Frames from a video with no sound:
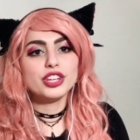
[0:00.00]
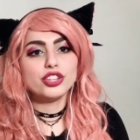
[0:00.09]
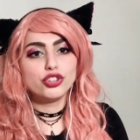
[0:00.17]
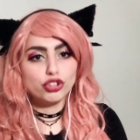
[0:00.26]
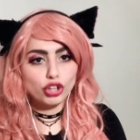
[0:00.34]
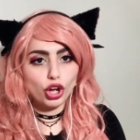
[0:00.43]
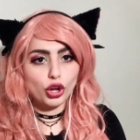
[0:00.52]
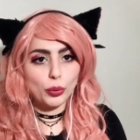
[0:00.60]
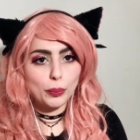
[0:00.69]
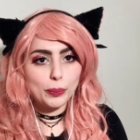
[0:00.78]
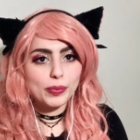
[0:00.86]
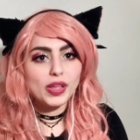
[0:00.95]
So
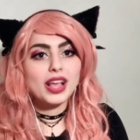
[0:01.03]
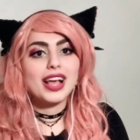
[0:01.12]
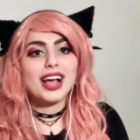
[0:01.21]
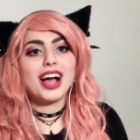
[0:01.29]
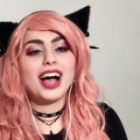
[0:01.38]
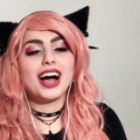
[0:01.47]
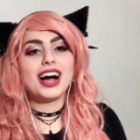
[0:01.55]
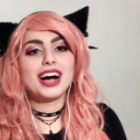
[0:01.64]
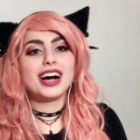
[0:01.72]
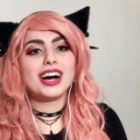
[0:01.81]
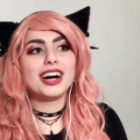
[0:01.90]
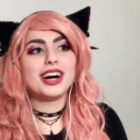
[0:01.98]

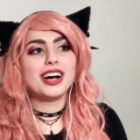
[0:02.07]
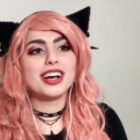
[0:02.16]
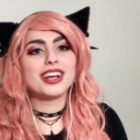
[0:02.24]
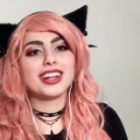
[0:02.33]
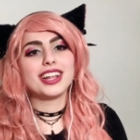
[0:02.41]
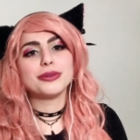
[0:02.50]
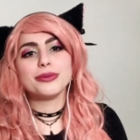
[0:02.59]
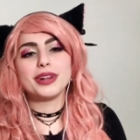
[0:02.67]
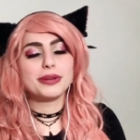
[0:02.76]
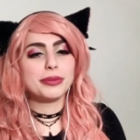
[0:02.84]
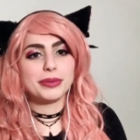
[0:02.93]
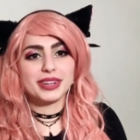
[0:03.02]

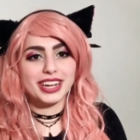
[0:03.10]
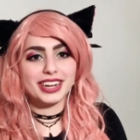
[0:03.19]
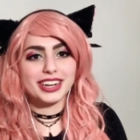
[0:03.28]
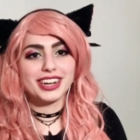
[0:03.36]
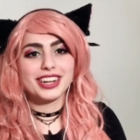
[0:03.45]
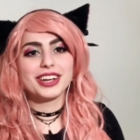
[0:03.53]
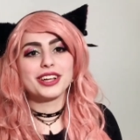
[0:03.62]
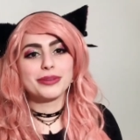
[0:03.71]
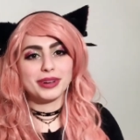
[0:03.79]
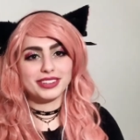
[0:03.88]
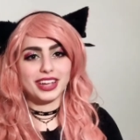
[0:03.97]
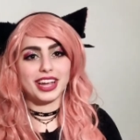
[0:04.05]
let me begin
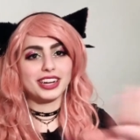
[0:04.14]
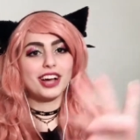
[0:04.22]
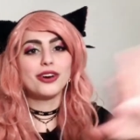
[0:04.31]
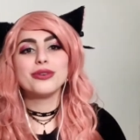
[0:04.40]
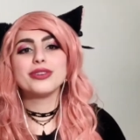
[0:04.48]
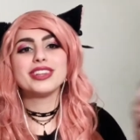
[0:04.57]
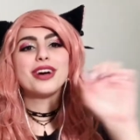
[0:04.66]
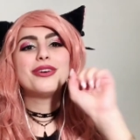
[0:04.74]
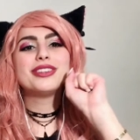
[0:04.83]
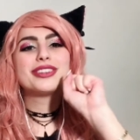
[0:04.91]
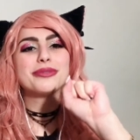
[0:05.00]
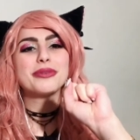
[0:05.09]
by saying now
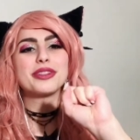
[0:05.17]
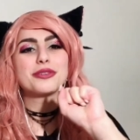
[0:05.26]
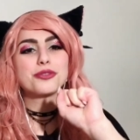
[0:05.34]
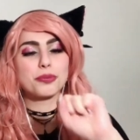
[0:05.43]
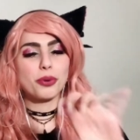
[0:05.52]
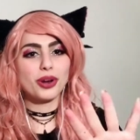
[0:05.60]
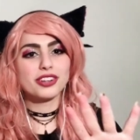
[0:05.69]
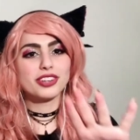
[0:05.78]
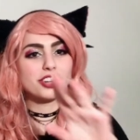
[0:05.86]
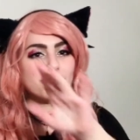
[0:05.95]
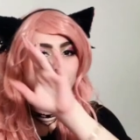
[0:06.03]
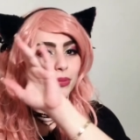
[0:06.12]
is where the spoilers
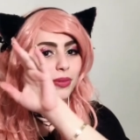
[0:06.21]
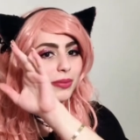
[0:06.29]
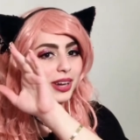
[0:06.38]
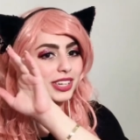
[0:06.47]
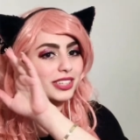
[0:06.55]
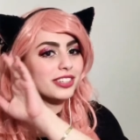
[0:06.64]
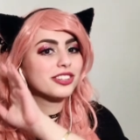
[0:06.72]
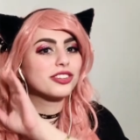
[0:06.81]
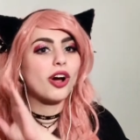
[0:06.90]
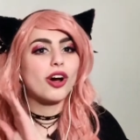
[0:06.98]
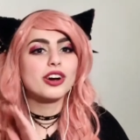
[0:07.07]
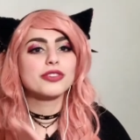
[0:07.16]
actually might
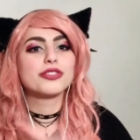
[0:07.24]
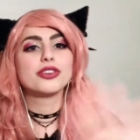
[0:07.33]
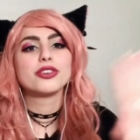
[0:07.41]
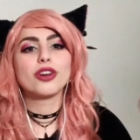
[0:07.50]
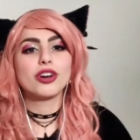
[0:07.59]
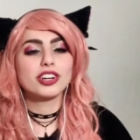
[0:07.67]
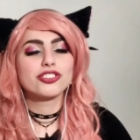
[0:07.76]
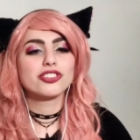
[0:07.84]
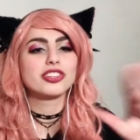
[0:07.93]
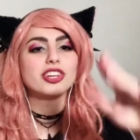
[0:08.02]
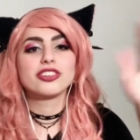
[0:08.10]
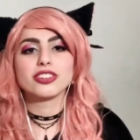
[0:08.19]
start. If you're not
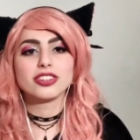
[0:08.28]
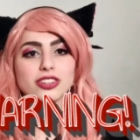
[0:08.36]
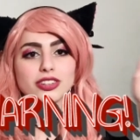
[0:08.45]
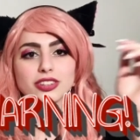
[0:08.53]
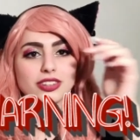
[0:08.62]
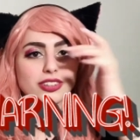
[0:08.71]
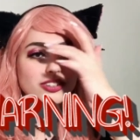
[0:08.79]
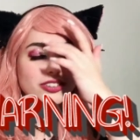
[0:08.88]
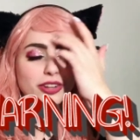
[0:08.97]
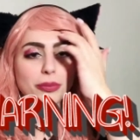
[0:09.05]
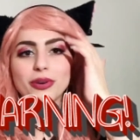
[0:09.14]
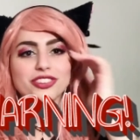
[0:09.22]
interested, just
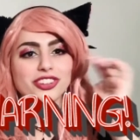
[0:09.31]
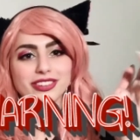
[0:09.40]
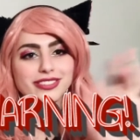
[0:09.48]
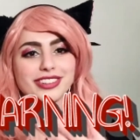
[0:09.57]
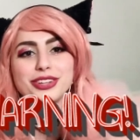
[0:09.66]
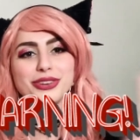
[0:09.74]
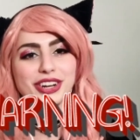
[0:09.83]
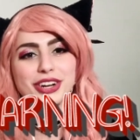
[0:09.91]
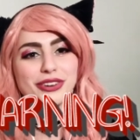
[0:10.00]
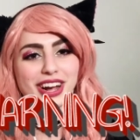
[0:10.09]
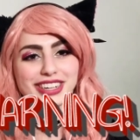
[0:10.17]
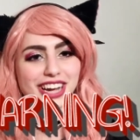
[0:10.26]
stop watching this
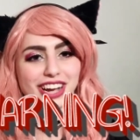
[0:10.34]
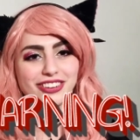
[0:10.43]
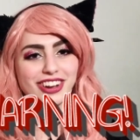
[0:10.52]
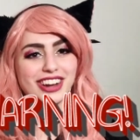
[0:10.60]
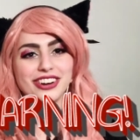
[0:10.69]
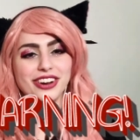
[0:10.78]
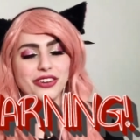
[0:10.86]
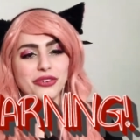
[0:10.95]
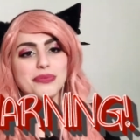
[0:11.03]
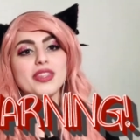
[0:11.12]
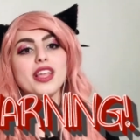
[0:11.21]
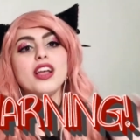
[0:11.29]
video right now. I don't know.